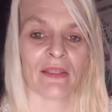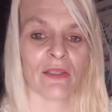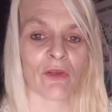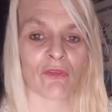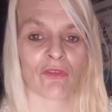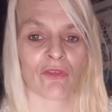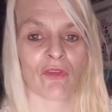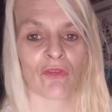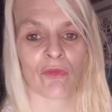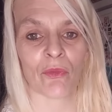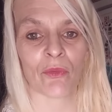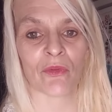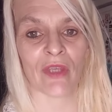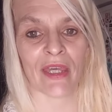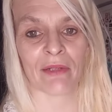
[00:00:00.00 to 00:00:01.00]
lots to
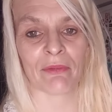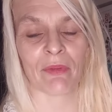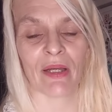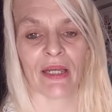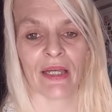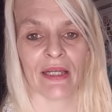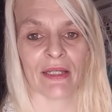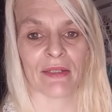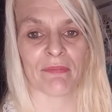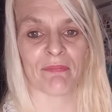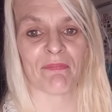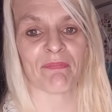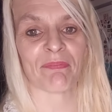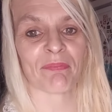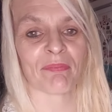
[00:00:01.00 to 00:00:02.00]
sort out.
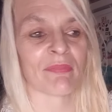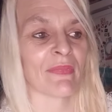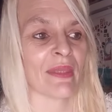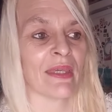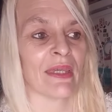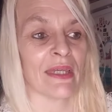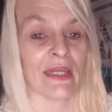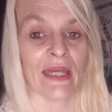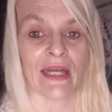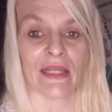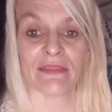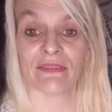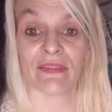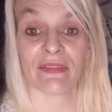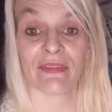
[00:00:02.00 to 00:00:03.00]
Um,
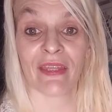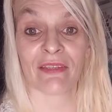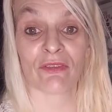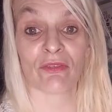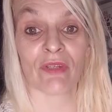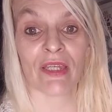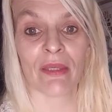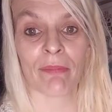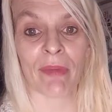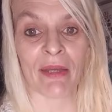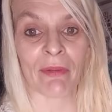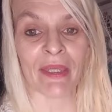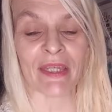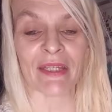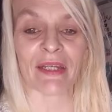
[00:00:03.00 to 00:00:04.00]
and that's really
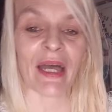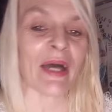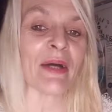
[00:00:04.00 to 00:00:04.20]
about it.